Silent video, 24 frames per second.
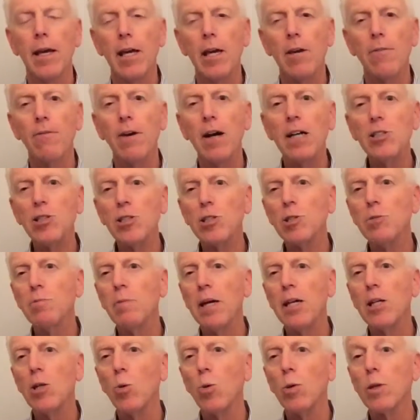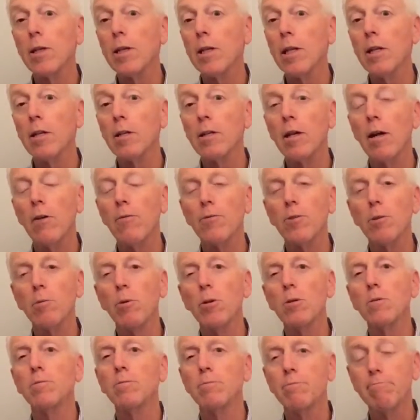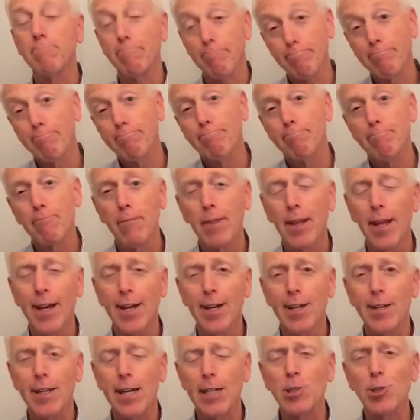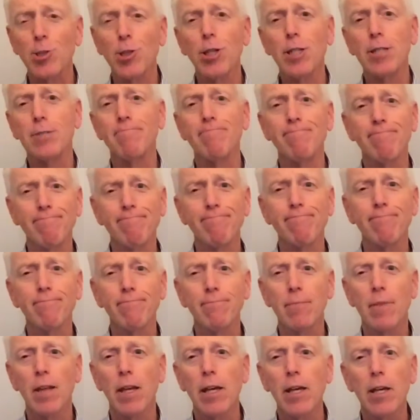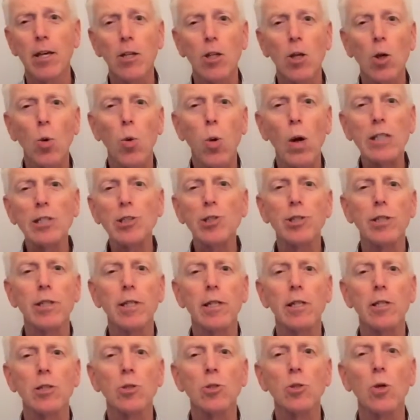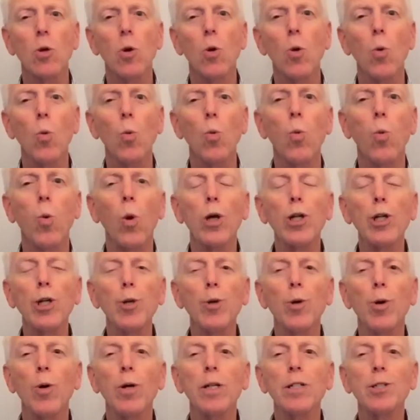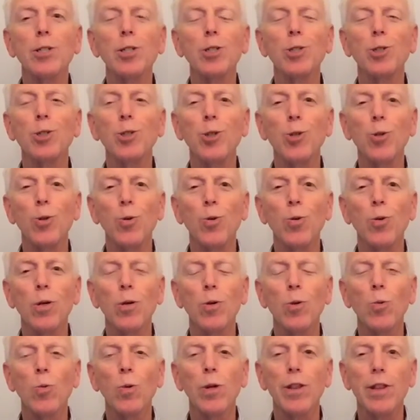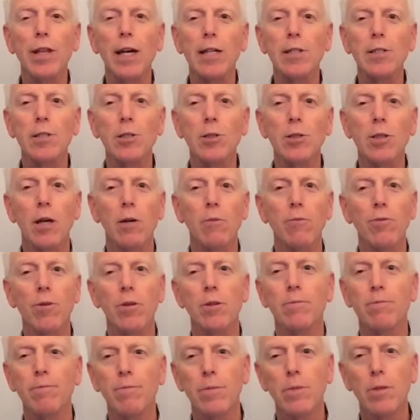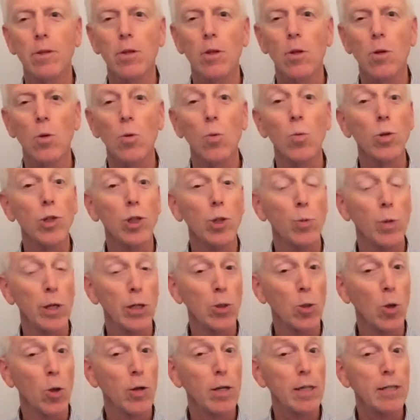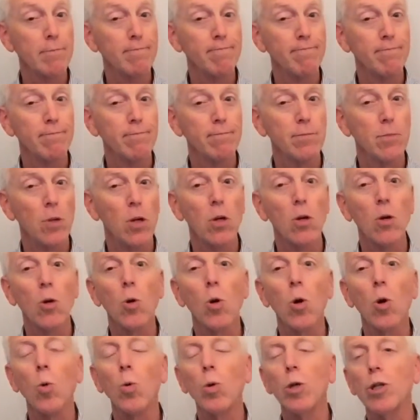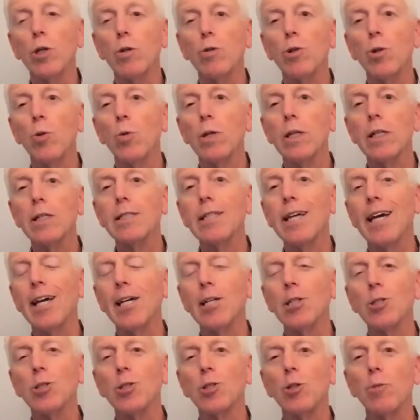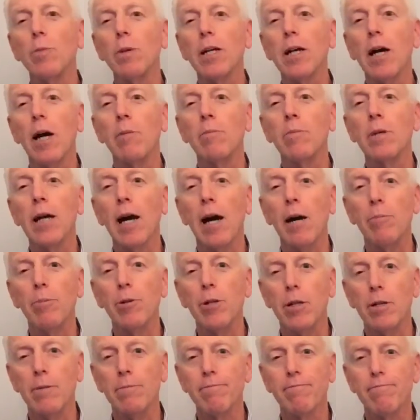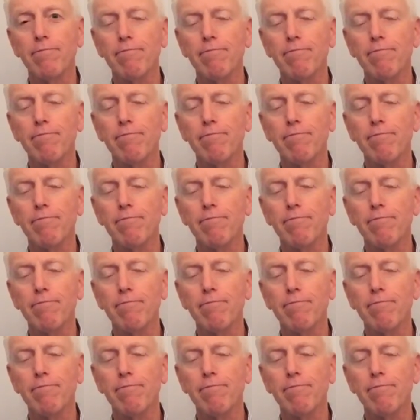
If I just made you a little uncomfortable, that's good. The question is, what are you going to do with that discomfort? Will you ignore it, or will you do what it takes to become competent?